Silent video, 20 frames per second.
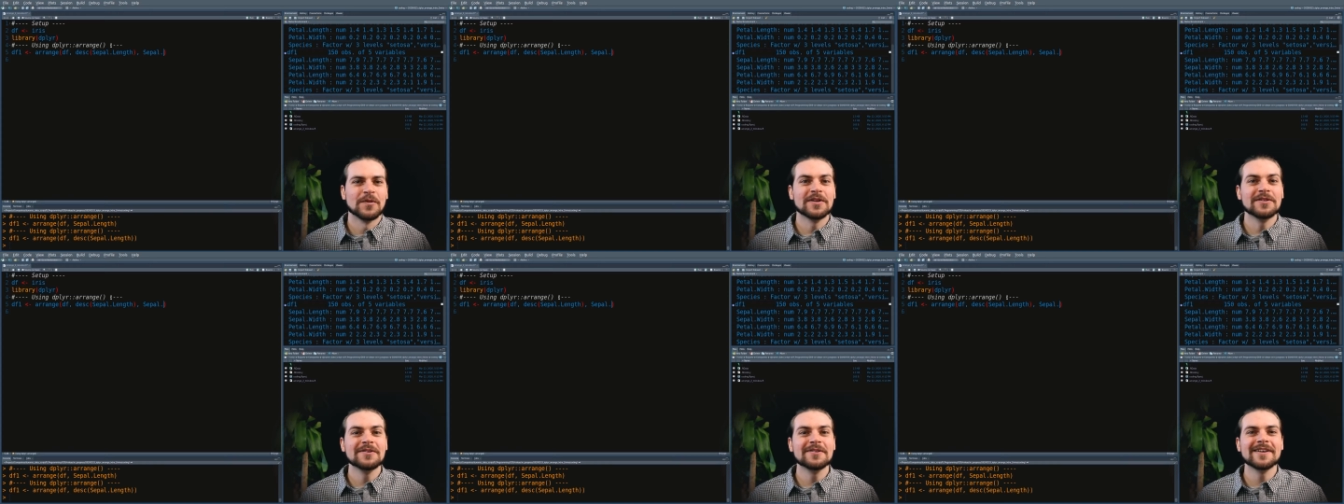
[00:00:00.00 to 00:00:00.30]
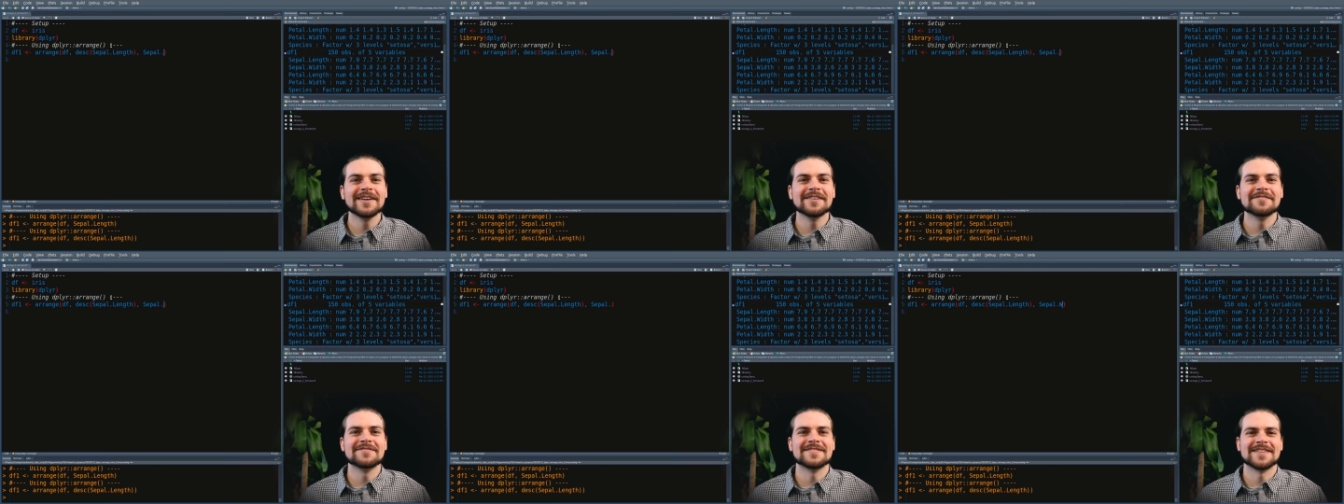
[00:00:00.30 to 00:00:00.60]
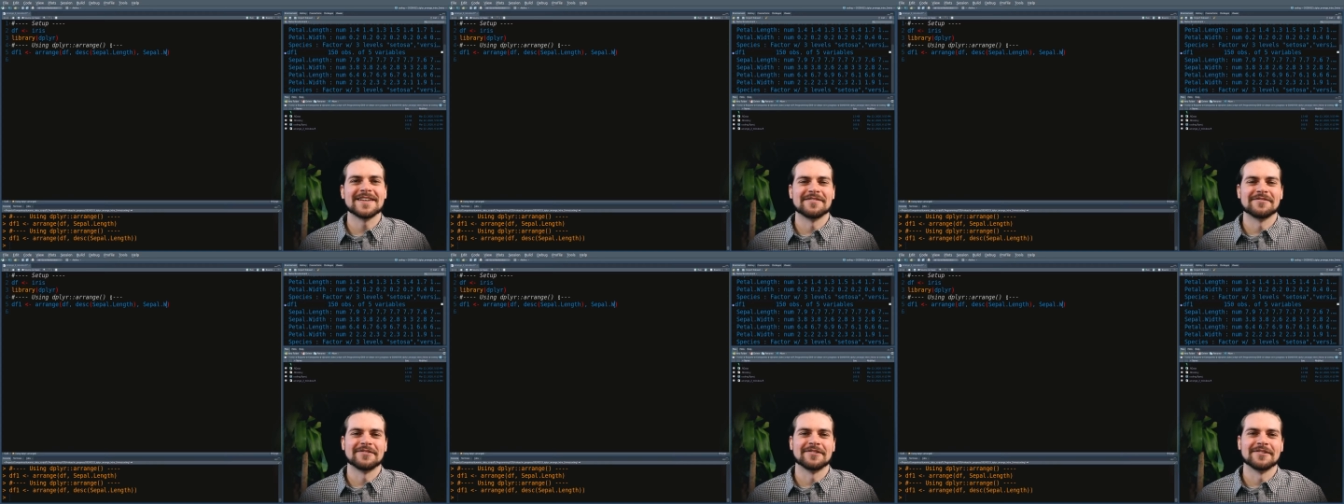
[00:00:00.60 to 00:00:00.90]
When you give
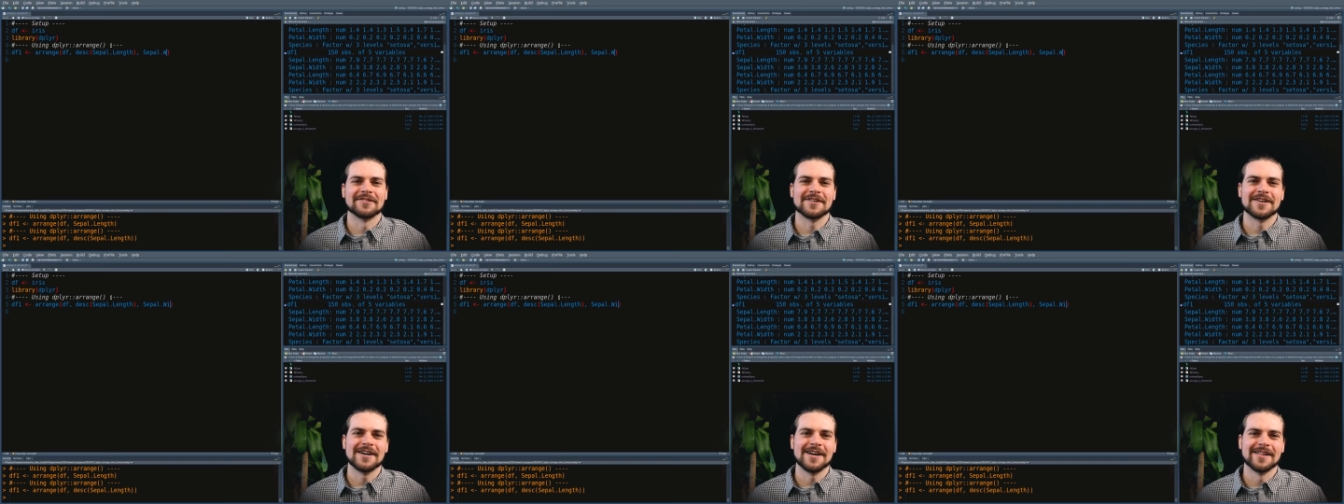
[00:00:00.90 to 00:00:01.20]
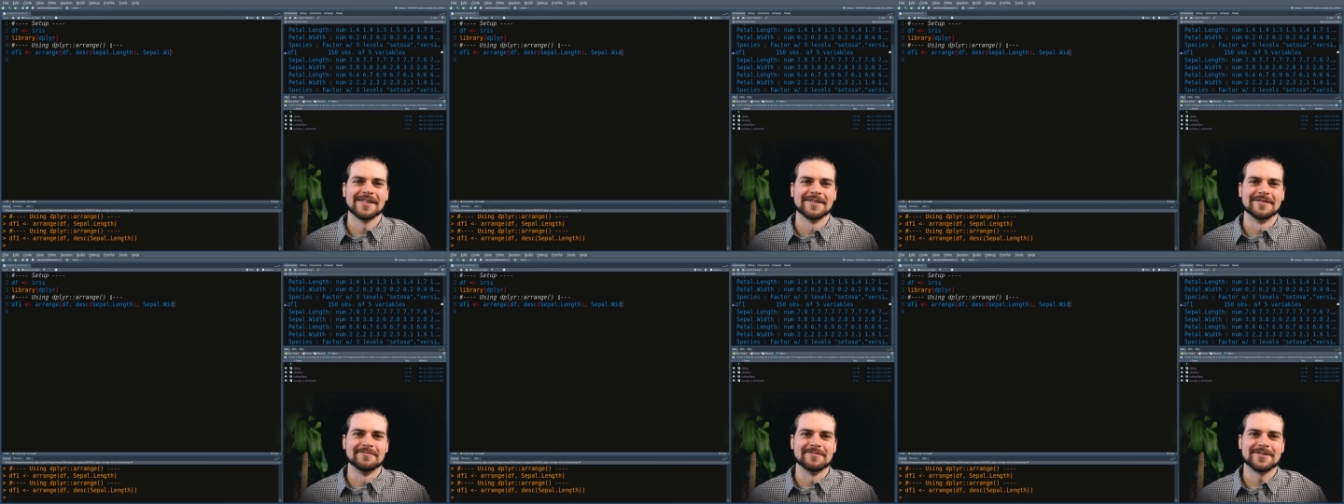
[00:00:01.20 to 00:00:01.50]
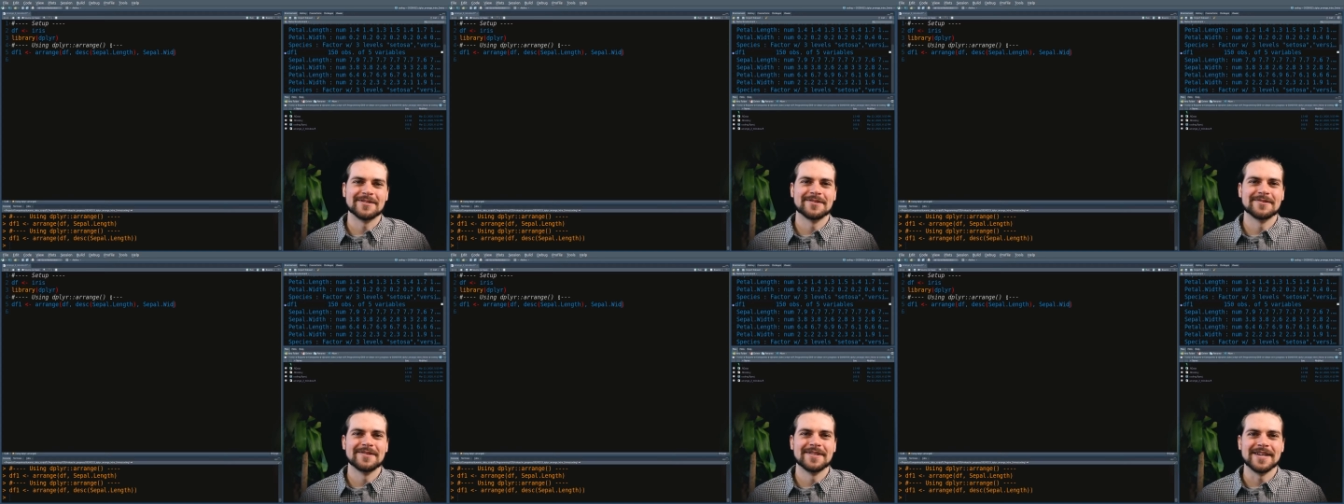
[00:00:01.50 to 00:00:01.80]
several
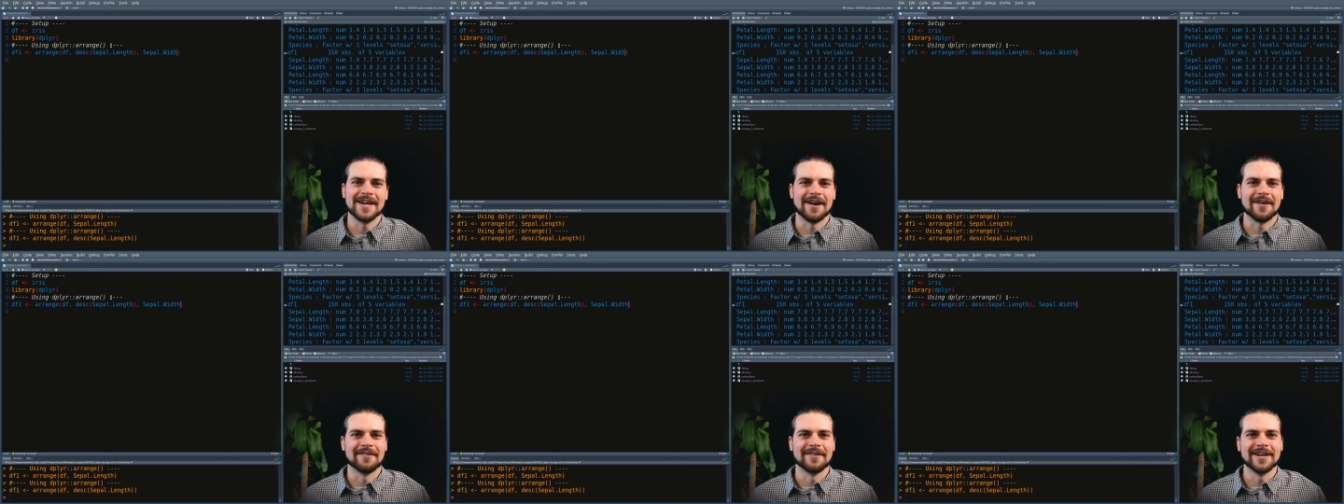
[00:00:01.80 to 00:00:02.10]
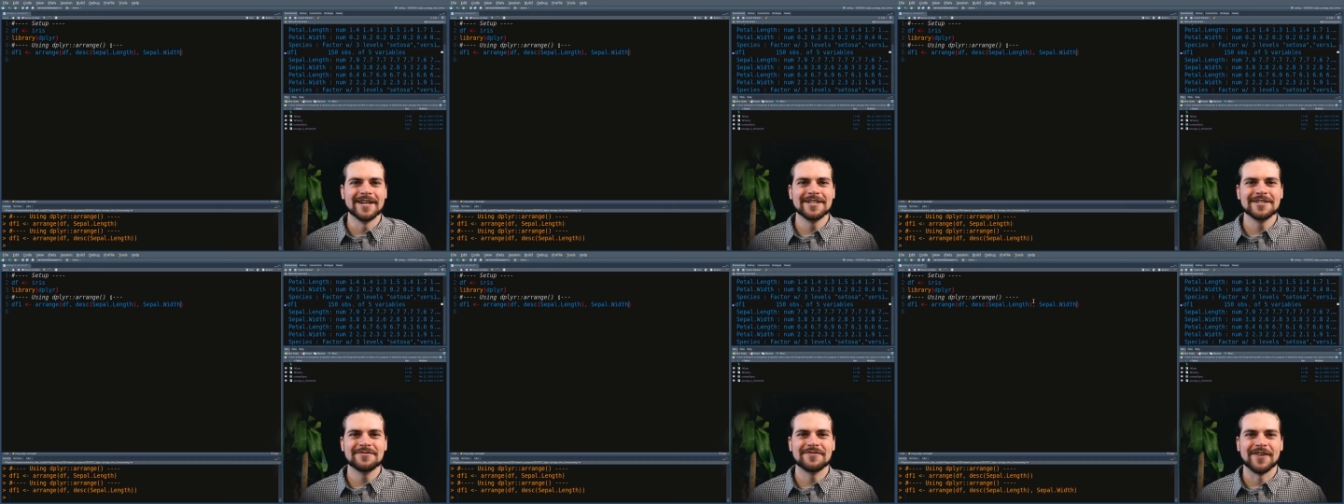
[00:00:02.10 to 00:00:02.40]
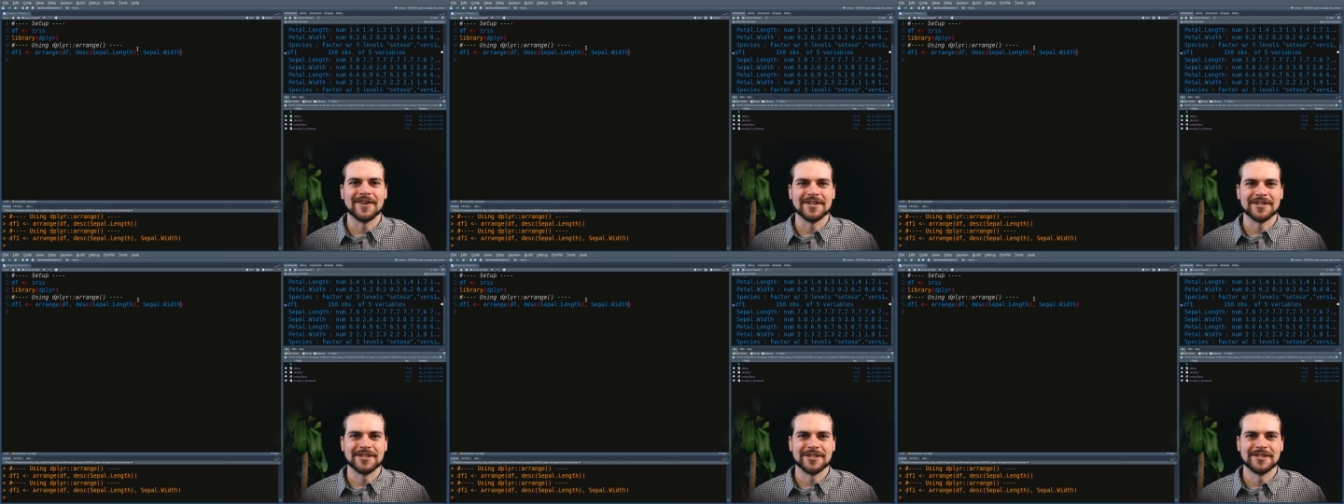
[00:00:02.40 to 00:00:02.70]
columns to the arrange
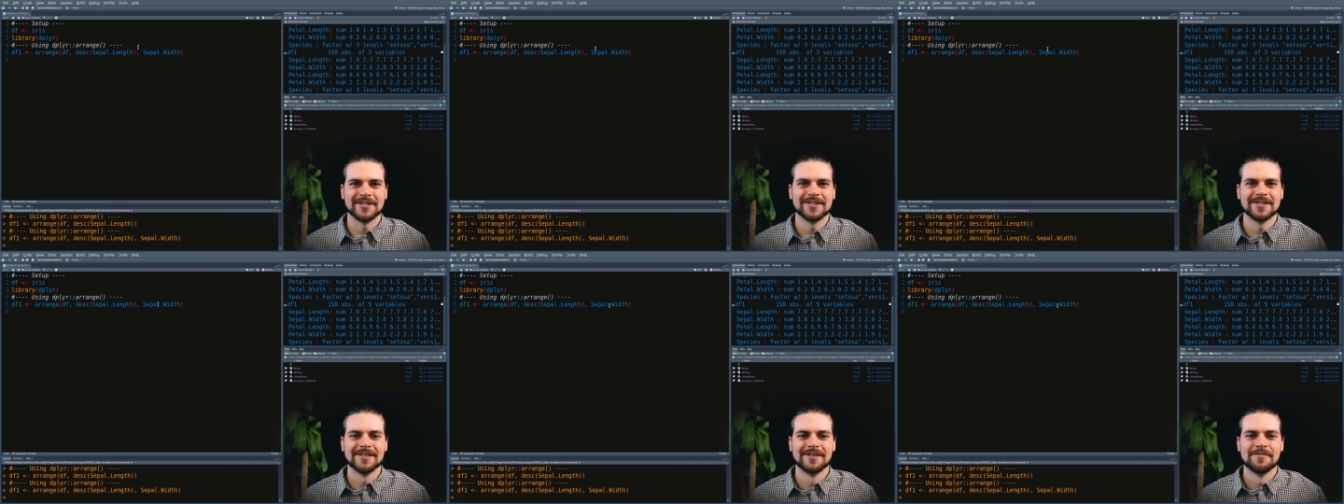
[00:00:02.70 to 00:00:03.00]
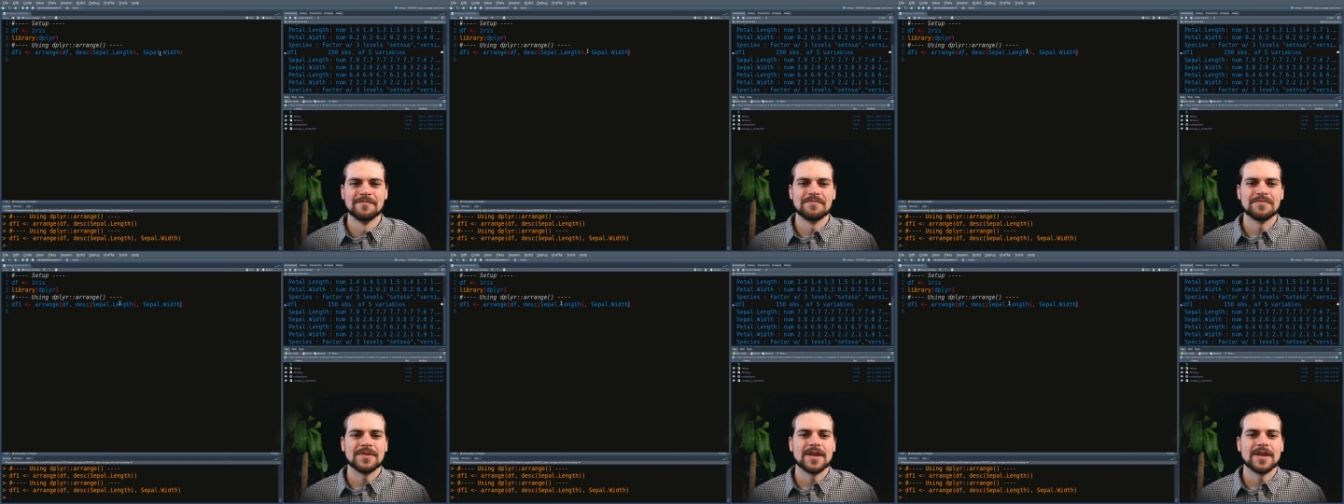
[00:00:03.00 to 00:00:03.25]
function,